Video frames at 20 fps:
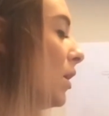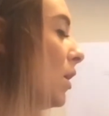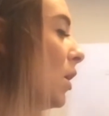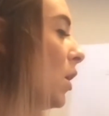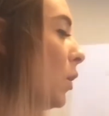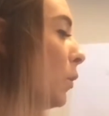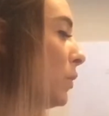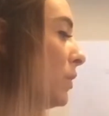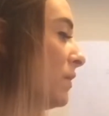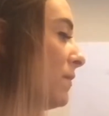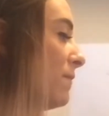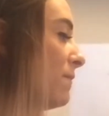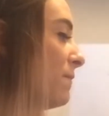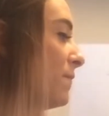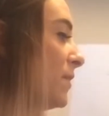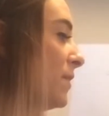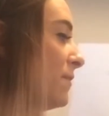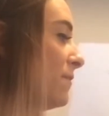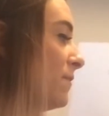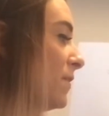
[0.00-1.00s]
When
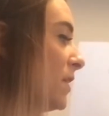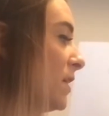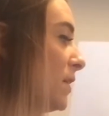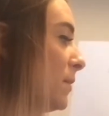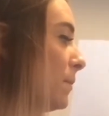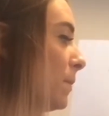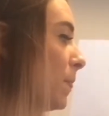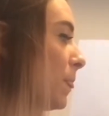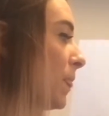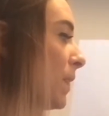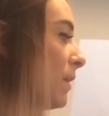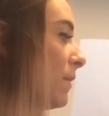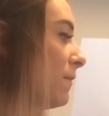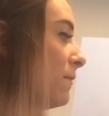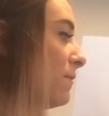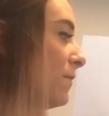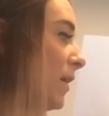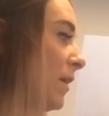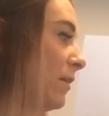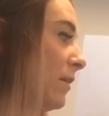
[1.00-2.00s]
Fifi
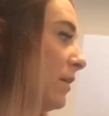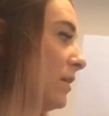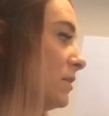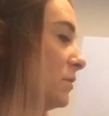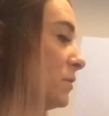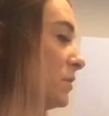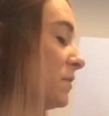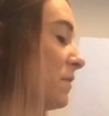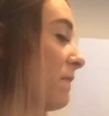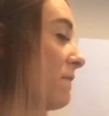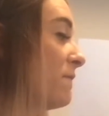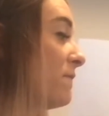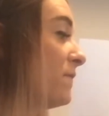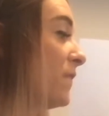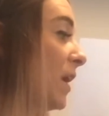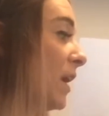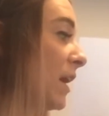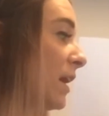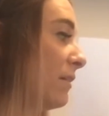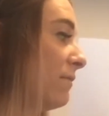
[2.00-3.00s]
Ferret was
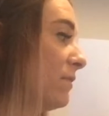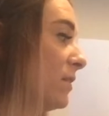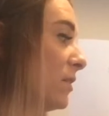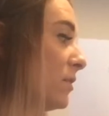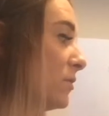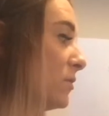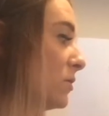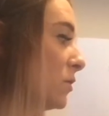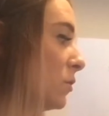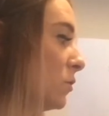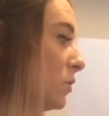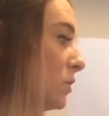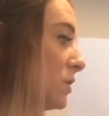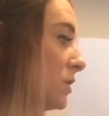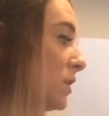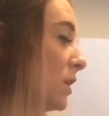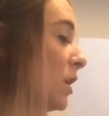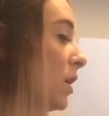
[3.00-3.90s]
5 years old,